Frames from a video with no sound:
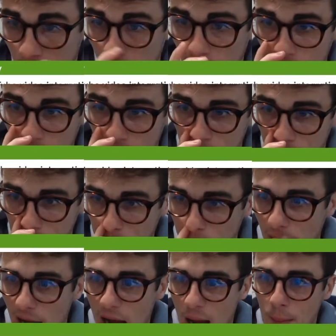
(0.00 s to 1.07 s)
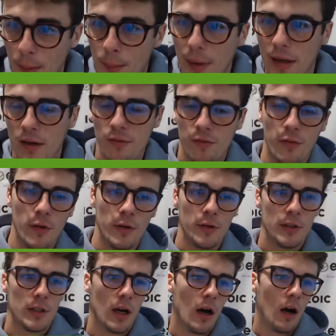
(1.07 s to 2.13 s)
I'm a bit
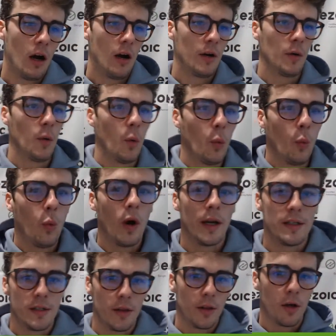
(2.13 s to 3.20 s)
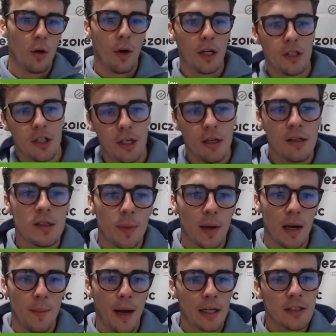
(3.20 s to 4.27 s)
confused on what the question is, but
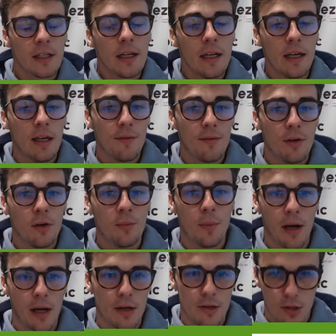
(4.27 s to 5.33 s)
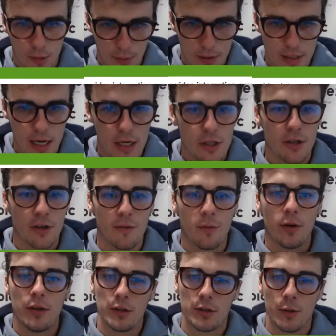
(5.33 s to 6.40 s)
I'm actually going to give you my interpretation of
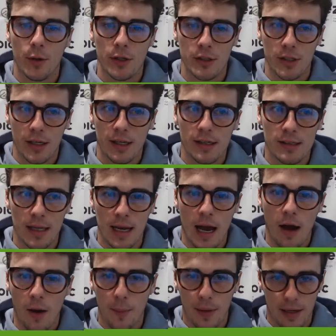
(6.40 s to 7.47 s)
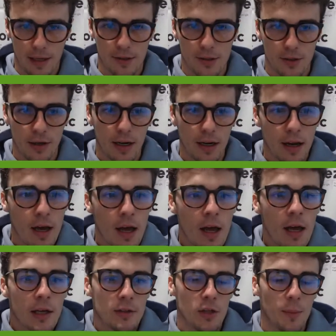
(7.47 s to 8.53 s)
what this question is and how I'm going to answer it.
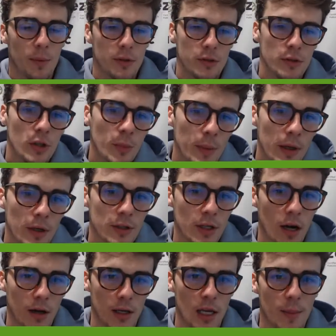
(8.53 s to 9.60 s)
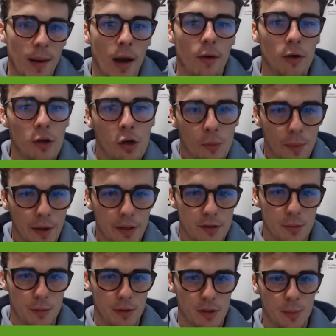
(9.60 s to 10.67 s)
So I'm assuming you're talking about Humix,
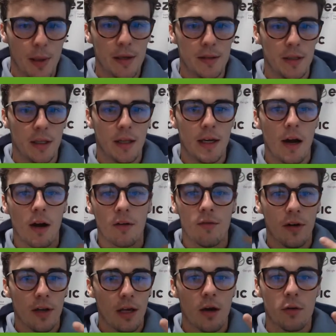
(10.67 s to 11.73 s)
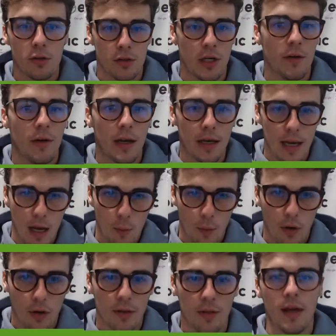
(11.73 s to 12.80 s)
which is basically our video sharing
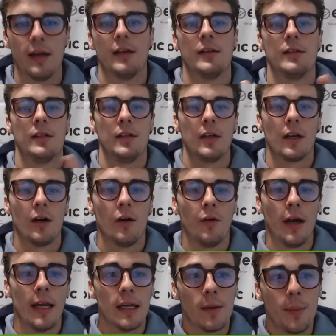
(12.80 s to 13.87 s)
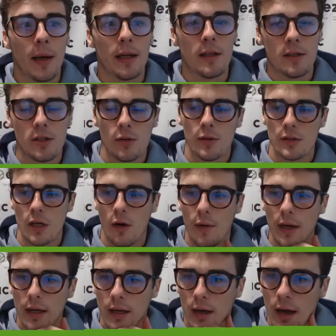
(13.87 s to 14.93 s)
network that is, independent to
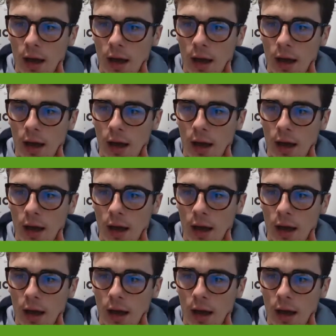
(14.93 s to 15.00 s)
Ezoic.